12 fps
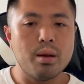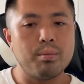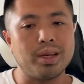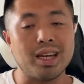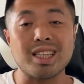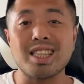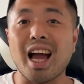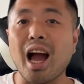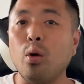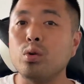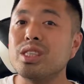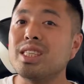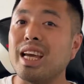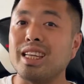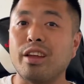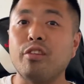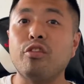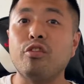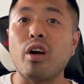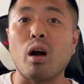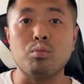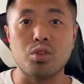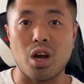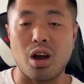My Noctowl is getting
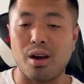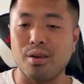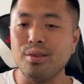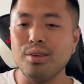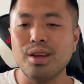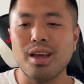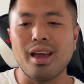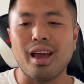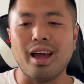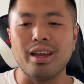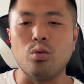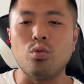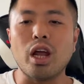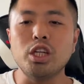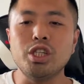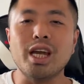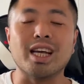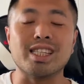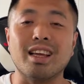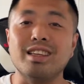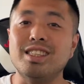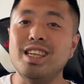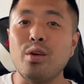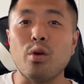farmed down, and Regi has
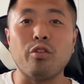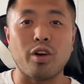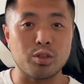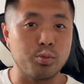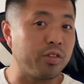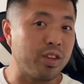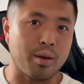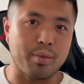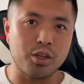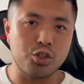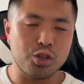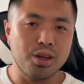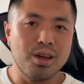0 fast move damage.